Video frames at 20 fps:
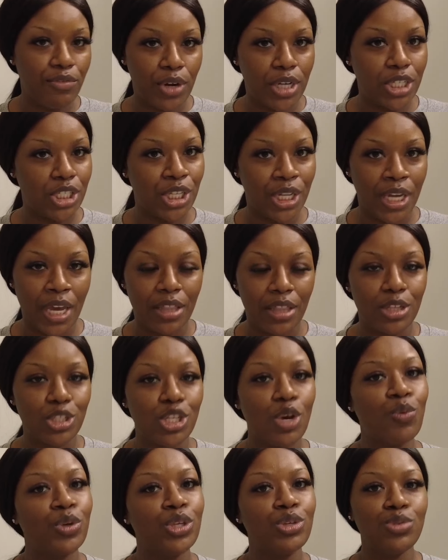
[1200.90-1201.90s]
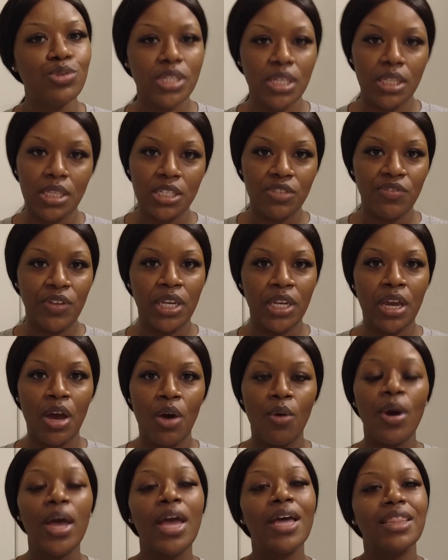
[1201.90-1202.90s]
fresh together. So when you see this
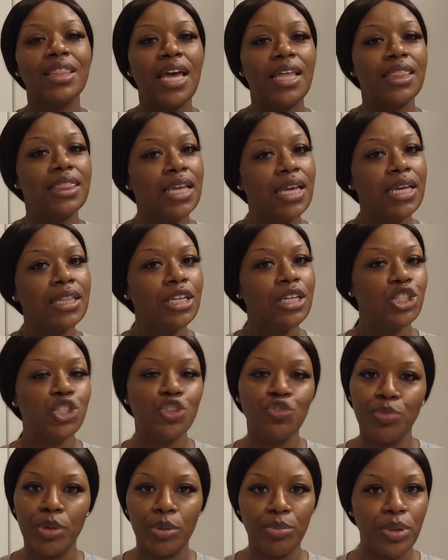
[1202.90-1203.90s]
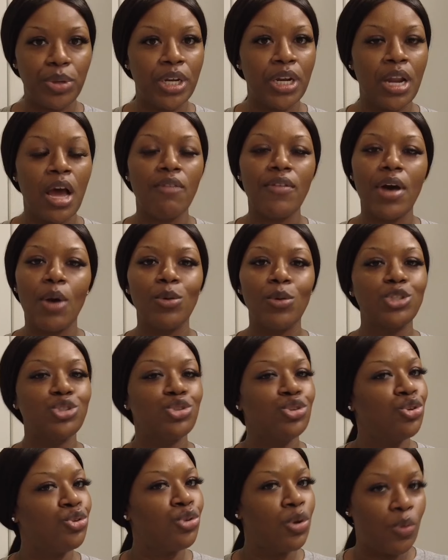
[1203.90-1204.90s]
video, that thing that you've been putting off, I want you
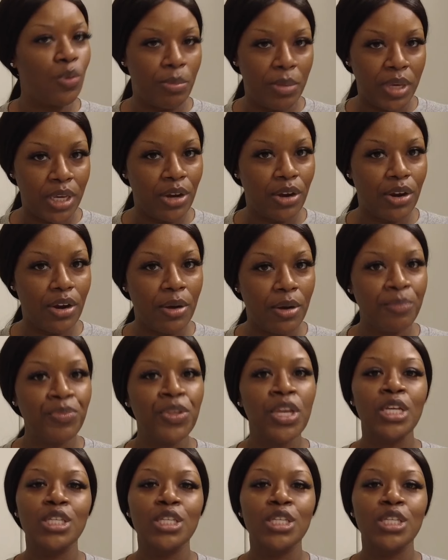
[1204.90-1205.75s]
to do it with me, girl.